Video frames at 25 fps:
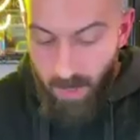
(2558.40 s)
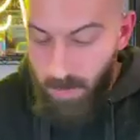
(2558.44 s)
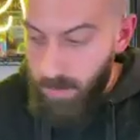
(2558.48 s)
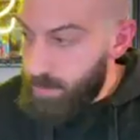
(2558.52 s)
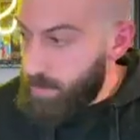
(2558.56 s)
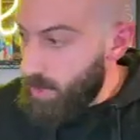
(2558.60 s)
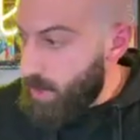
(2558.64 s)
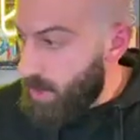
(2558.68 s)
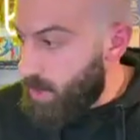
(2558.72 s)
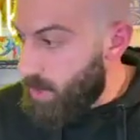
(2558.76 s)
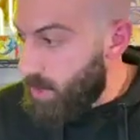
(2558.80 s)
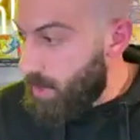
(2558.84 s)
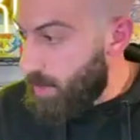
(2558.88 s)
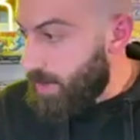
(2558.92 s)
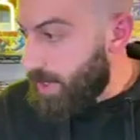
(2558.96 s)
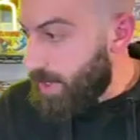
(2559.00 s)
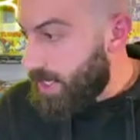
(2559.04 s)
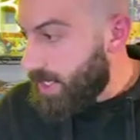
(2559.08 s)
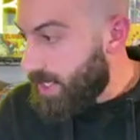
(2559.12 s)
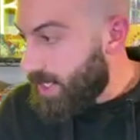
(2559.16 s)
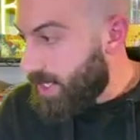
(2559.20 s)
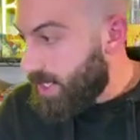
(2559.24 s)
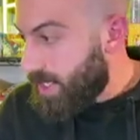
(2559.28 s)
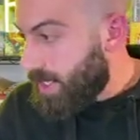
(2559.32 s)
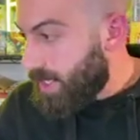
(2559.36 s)
Boom.
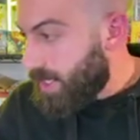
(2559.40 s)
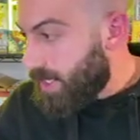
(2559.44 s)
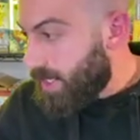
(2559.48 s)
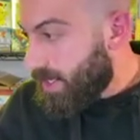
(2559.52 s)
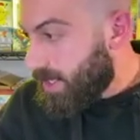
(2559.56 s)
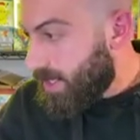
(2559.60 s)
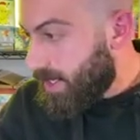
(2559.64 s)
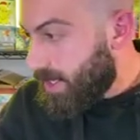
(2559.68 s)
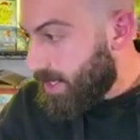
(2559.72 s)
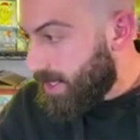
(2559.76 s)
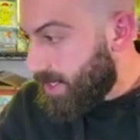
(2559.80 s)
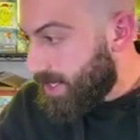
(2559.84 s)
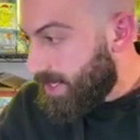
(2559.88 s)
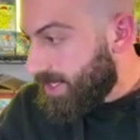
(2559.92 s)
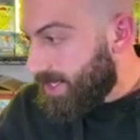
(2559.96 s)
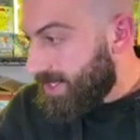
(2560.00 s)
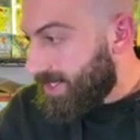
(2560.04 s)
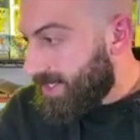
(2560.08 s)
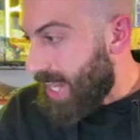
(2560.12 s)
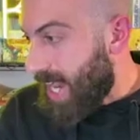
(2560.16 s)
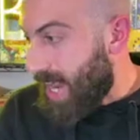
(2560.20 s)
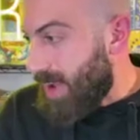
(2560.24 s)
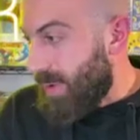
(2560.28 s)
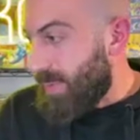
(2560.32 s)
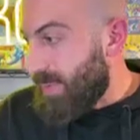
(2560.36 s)

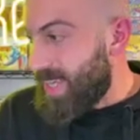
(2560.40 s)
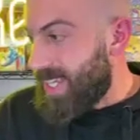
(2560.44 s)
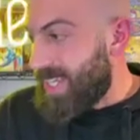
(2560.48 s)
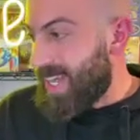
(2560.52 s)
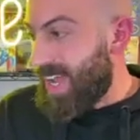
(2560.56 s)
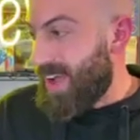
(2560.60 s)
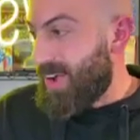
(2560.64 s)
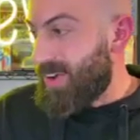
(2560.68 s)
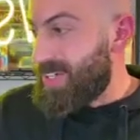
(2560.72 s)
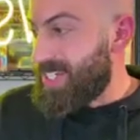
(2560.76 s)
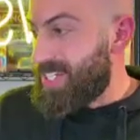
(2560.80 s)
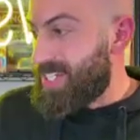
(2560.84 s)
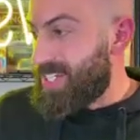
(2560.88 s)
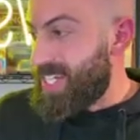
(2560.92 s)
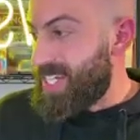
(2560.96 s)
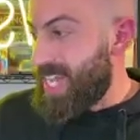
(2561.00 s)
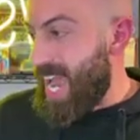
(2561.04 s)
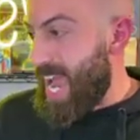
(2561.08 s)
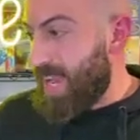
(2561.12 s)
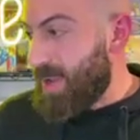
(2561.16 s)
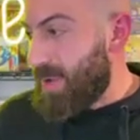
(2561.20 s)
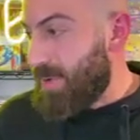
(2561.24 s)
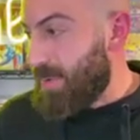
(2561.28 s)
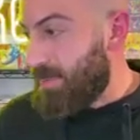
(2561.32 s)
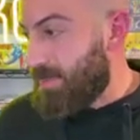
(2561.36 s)
There we go.
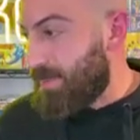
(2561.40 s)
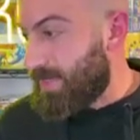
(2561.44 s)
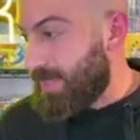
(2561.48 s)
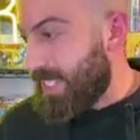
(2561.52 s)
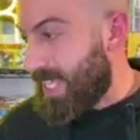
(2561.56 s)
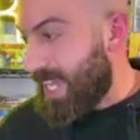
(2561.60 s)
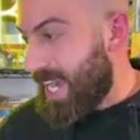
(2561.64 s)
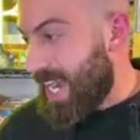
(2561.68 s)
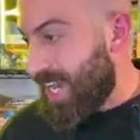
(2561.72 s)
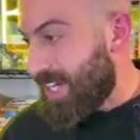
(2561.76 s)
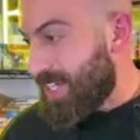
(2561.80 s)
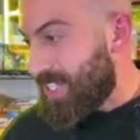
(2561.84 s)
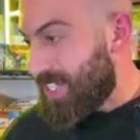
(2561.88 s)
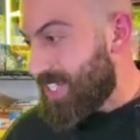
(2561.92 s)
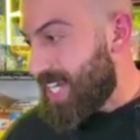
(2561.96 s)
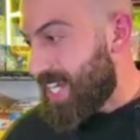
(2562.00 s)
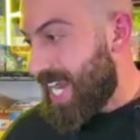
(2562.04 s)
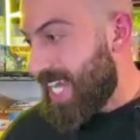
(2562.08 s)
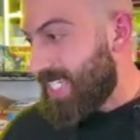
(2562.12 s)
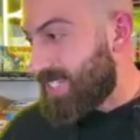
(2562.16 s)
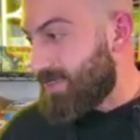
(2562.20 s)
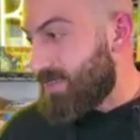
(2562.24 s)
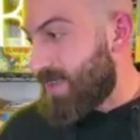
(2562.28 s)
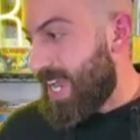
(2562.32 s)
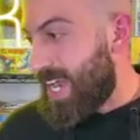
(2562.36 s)
Jack Blair
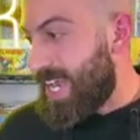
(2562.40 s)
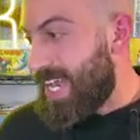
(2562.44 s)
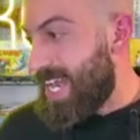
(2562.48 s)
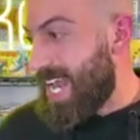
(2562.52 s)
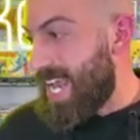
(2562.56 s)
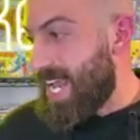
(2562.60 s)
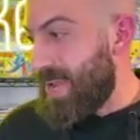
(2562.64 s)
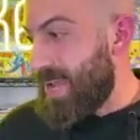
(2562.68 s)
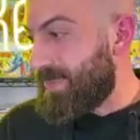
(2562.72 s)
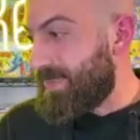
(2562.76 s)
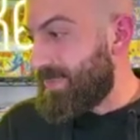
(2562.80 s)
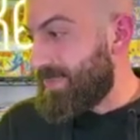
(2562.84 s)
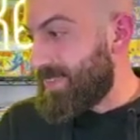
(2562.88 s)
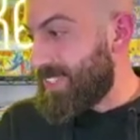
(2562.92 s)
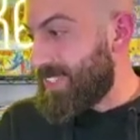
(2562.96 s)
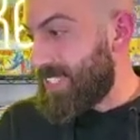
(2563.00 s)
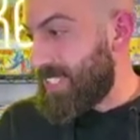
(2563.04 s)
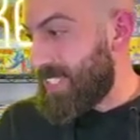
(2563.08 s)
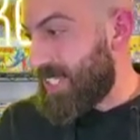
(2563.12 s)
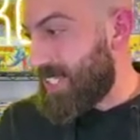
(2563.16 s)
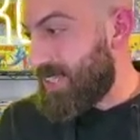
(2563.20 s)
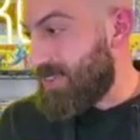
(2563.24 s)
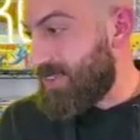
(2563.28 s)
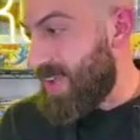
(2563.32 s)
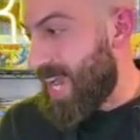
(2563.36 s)
changed my name so
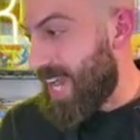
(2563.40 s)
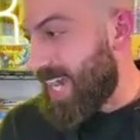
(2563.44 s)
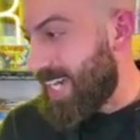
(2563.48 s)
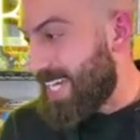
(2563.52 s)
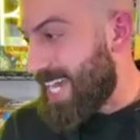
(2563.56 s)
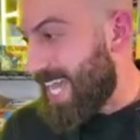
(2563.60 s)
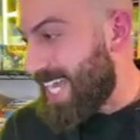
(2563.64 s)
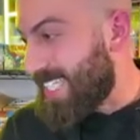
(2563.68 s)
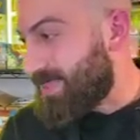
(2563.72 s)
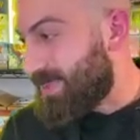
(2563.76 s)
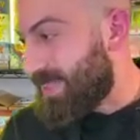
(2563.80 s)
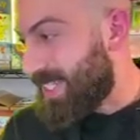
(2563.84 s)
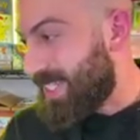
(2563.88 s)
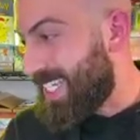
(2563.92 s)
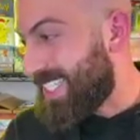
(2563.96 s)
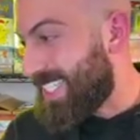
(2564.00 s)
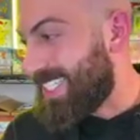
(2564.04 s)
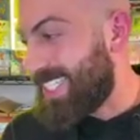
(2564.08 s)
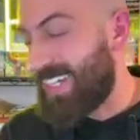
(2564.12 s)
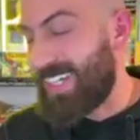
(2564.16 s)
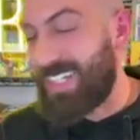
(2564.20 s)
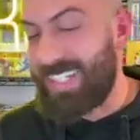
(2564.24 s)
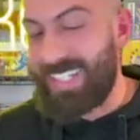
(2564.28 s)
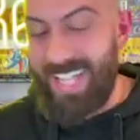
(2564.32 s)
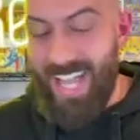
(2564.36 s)
you can recognize me
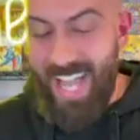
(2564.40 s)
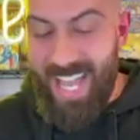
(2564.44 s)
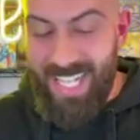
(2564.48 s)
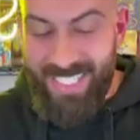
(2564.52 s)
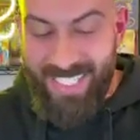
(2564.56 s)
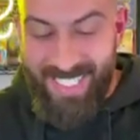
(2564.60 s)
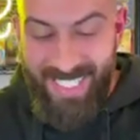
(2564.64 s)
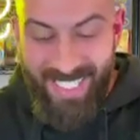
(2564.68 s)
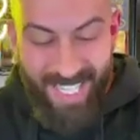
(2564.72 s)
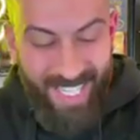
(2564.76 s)
easier. Yes.